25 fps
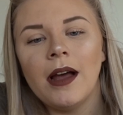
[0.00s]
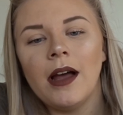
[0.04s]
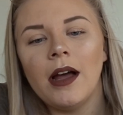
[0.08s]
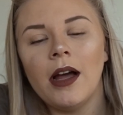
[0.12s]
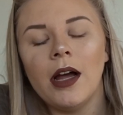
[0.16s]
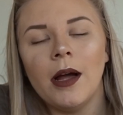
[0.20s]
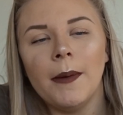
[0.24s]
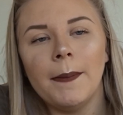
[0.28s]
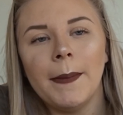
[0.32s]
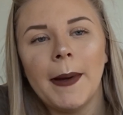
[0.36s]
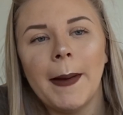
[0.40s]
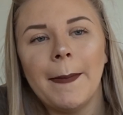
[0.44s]

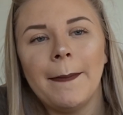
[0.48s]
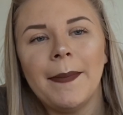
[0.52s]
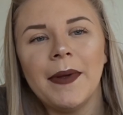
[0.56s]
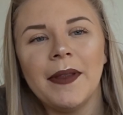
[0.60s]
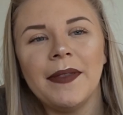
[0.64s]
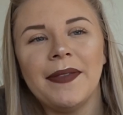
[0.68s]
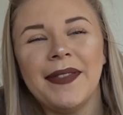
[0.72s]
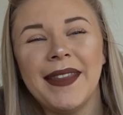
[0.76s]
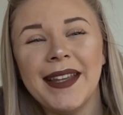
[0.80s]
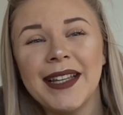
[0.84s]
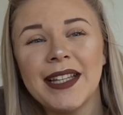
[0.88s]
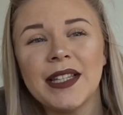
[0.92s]

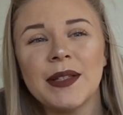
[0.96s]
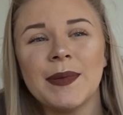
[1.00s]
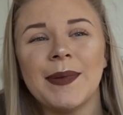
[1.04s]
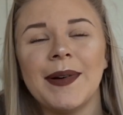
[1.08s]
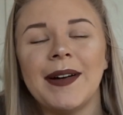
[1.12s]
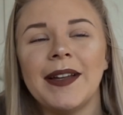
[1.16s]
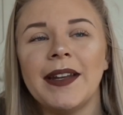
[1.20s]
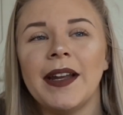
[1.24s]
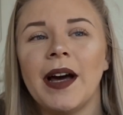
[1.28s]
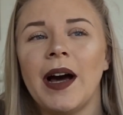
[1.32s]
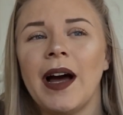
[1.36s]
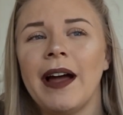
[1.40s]
but this
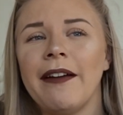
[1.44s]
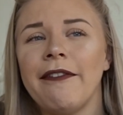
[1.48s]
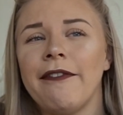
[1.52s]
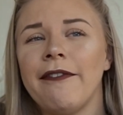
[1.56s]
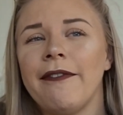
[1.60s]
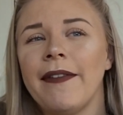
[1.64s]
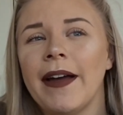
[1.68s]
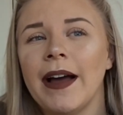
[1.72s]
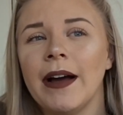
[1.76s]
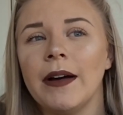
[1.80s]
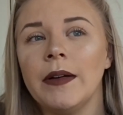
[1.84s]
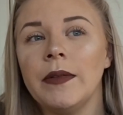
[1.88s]
one I
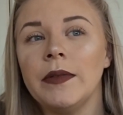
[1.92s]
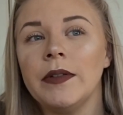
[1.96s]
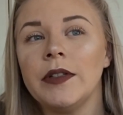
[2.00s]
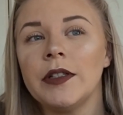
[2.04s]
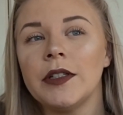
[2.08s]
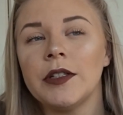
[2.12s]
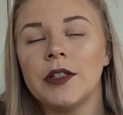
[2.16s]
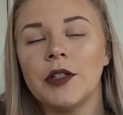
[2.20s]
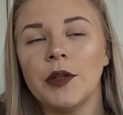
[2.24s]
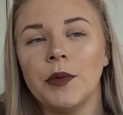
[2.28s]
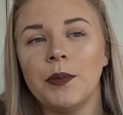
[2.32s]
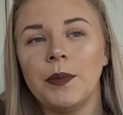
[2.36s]

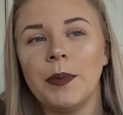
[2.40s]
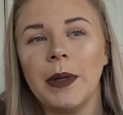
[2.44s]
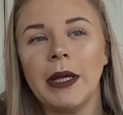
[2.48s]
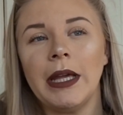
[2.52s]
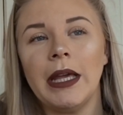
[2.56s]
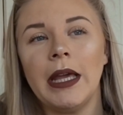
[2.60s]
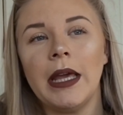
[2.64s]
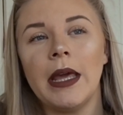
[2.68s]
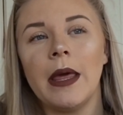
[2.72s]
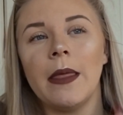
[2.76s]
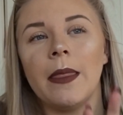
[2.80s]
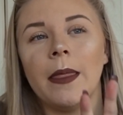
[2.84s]
found to
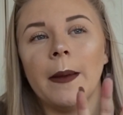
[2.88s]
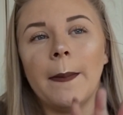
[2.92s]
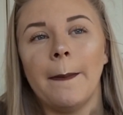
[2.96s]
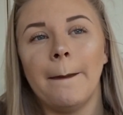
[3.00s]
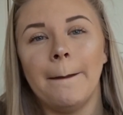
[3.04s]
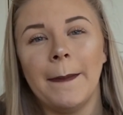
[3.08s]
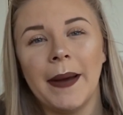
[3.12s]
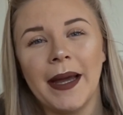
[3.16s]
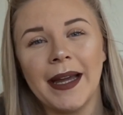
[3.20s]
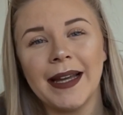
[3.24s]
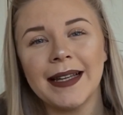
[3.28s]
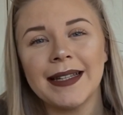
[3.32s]
be the
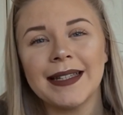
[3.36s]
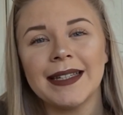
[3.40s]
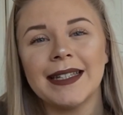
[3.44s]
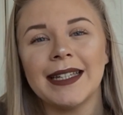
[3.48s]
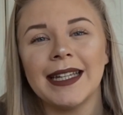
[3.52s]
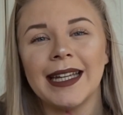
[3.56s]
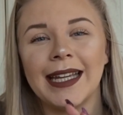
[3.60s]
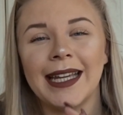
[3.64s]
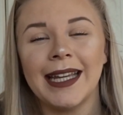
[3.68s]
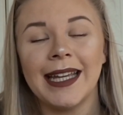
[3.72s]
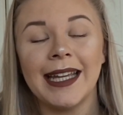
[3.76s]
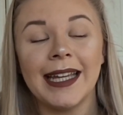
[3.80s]

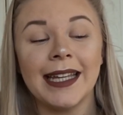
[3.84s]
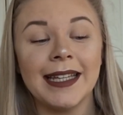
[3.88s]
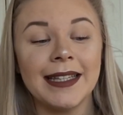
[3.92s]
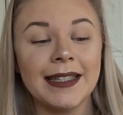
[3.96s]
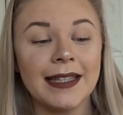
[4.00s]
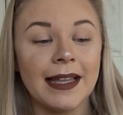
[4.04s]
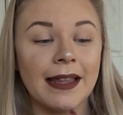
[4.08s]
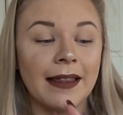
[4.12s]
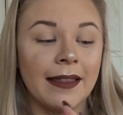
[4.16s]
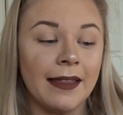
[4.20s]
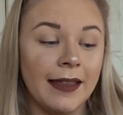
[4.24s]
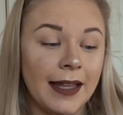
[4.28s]
best. It
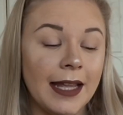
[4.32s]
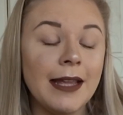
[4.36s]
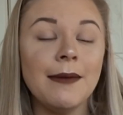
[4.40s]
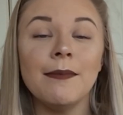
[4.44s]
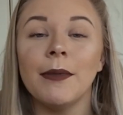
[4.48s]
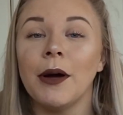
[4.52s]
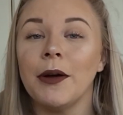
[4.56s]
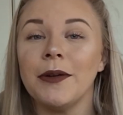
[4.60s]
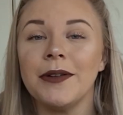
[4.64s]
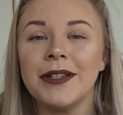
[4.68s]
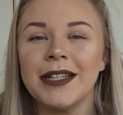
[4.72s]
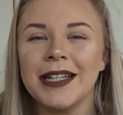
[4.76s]
is the
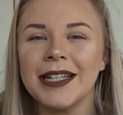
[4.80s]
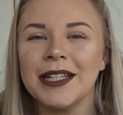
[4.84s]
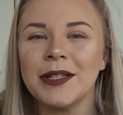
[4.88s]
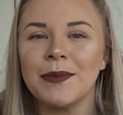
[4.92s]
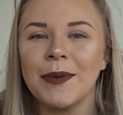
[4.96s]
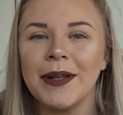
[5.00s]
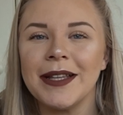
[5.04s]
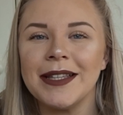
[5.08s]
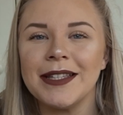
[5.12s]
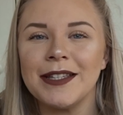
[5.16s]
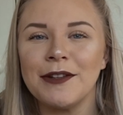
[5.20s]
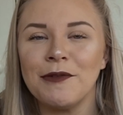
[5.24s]
most
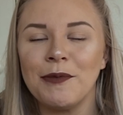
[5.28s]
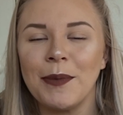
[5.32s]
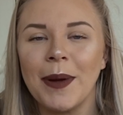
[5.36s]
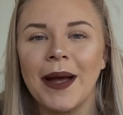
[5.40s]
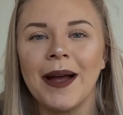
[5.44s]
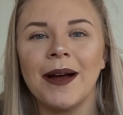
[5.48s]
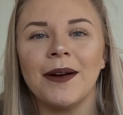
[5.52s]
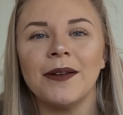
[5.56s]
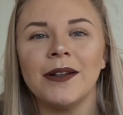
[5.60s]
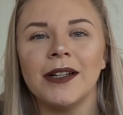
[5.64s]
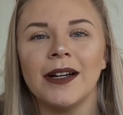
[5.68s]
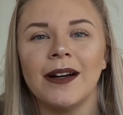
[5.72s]
expensive
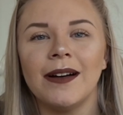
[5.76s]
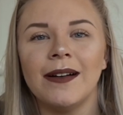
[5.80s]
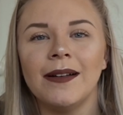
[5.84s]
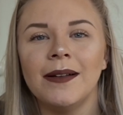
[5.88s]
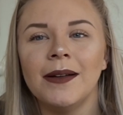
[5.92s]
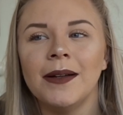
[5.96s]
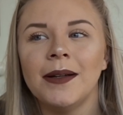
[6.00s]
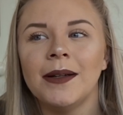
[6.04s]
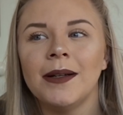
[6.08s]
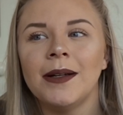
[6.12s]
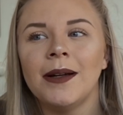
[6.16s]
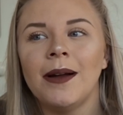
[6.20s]
powder,
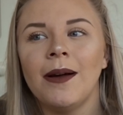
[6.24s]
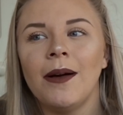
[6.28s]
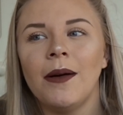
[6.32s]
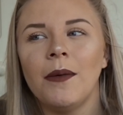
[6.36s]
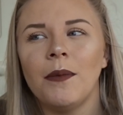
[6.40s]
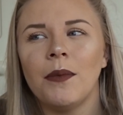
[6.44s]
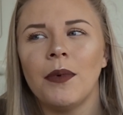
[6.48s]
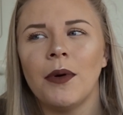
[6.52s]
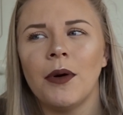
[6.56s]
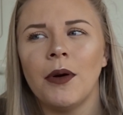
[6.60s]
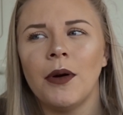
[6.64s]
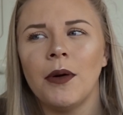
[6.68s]

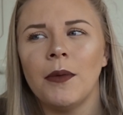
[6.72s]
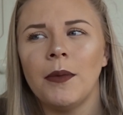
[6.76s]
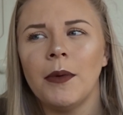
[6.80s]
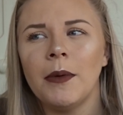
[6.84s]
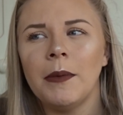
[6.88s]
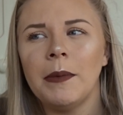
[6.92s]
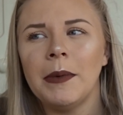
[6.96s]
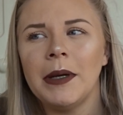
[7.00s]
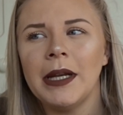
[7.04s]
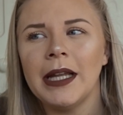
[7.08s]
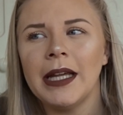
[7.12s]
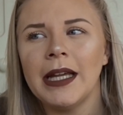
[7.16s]

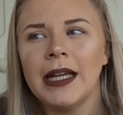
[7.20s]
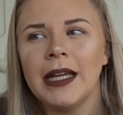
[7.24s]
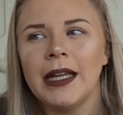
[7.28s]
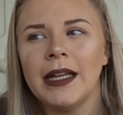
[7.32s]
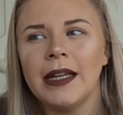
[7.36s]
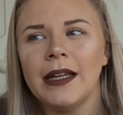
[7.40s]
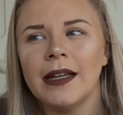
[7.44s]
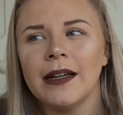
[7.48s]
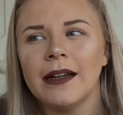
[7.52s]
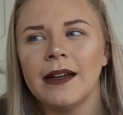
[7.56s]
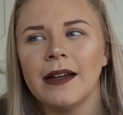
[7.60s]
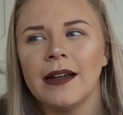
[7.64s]

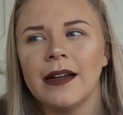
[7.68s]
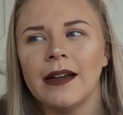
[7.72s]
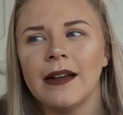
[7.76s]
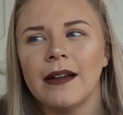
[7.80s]
probably,